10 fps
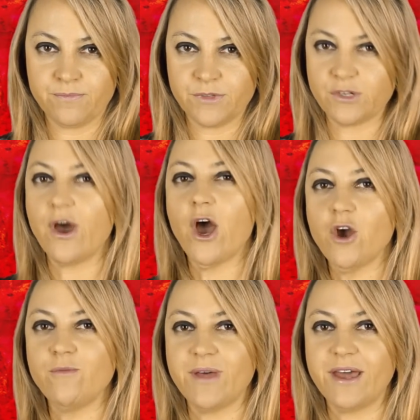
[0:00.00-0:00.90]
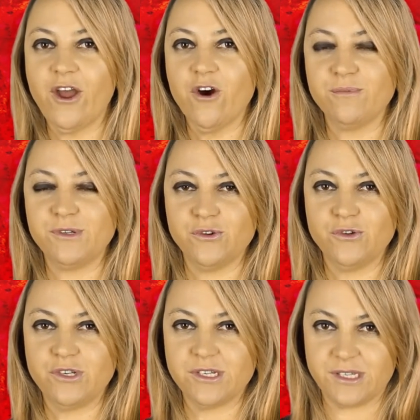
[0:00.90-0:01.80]
So I hope that helps
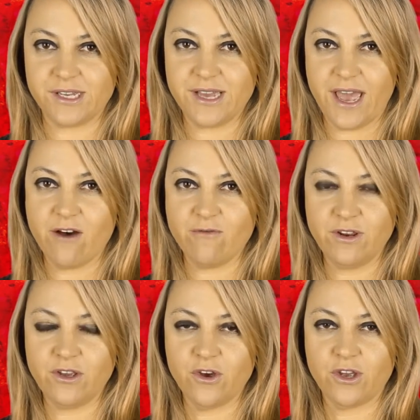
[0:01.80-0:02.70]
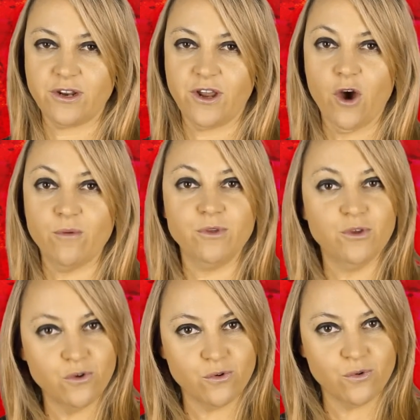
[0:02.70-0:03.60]
you to see how video can help
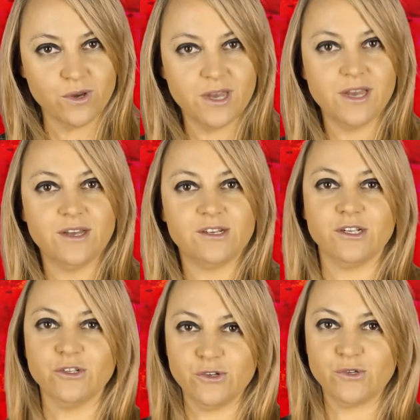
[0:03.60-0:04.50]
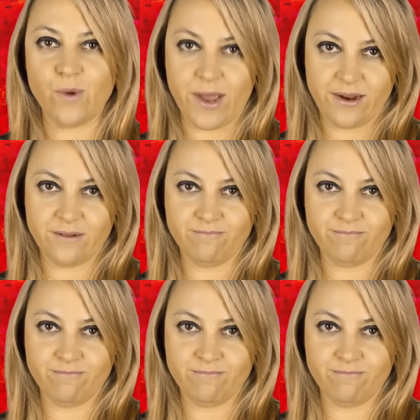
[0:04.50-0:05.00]
you to lose weight.